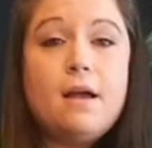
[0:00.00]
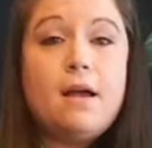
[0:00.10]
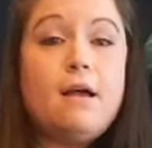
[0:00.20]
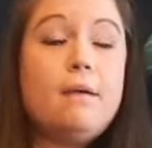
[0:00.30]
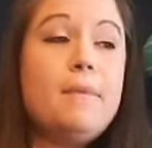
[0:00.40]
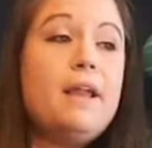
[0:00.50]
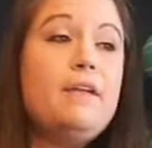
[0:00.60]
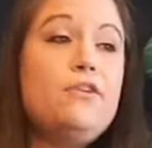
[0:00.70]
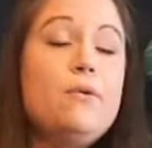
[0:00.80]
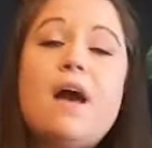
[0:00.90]
And
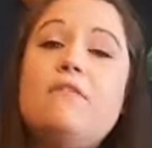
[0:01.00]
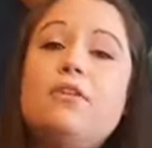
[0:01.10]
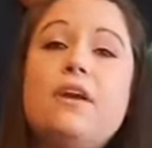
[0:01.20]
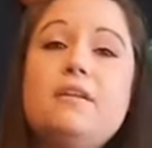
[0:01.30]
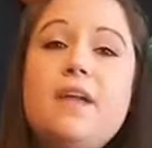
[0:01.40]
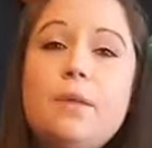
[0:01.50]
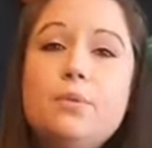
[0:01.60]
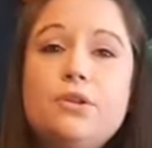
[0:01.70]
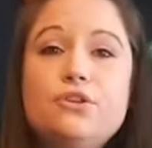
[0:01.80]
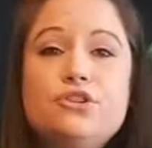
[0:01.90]
if you have a lot of light
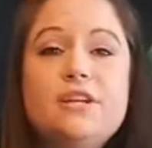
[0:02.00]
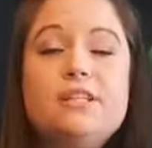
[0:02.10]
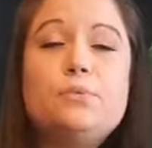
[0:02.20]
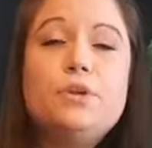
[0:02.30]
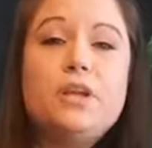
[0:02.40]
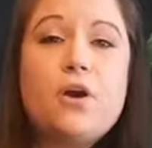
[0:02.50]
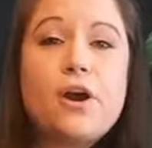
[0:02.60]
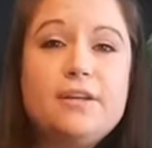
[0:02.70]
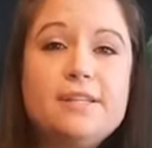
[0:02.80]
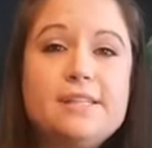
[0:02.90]
pollution, it's really
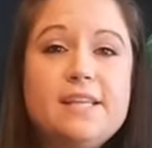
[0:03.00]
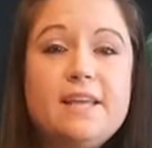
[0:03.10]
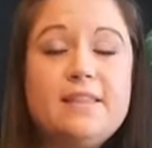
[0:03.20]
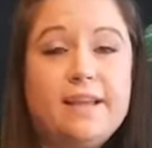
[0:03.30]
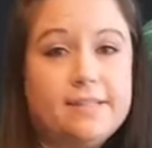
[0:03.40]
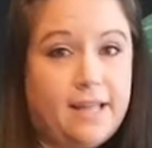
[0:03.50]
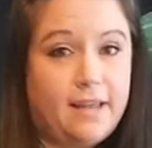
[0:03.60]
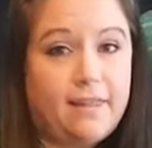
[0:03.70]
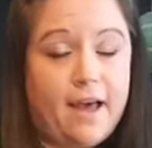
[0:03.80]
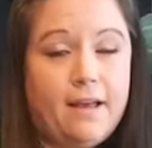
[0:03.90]
hard to see things
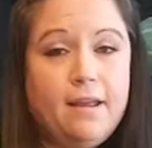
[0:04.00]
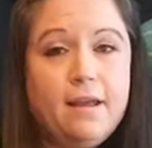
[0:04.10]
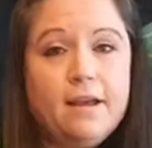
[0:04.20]
like that.